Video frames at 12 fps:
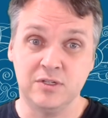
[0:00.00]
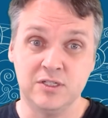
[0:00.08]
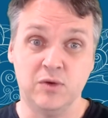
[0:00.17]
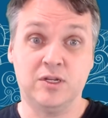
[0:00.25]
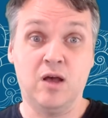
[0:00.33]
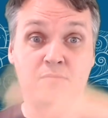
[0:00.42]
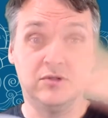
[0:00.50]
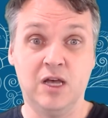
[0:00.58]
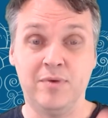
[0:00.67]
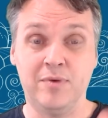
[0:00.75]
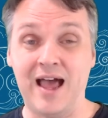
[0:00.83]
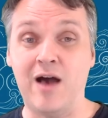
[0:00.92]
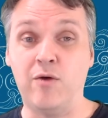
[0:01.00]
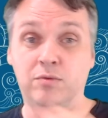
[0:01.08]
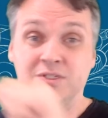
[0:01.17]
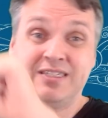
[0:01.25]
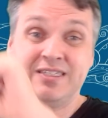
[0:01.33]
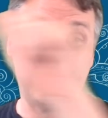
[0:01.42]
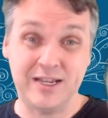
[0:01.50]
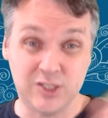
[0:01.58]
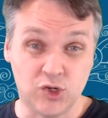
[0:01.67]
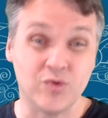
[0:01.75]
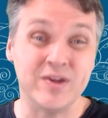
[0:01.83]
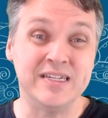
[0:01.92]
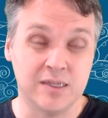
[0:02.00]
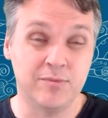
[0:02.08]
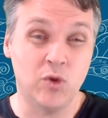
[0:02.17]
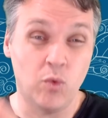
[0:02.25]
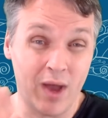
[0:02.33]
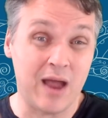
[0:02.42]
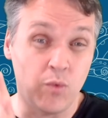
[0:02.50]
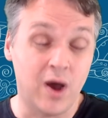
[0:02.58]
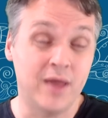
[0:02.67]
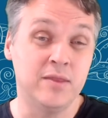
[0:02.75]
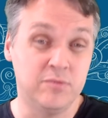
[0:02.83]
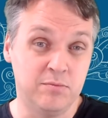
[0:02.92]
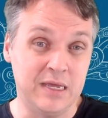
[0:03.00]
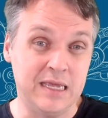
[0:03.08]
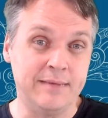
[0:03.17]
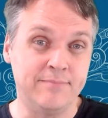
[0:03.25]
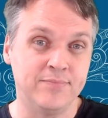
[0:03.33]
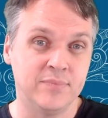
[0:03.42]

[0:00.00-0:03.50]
And so it comes up, I will set my screens up the way I want them to be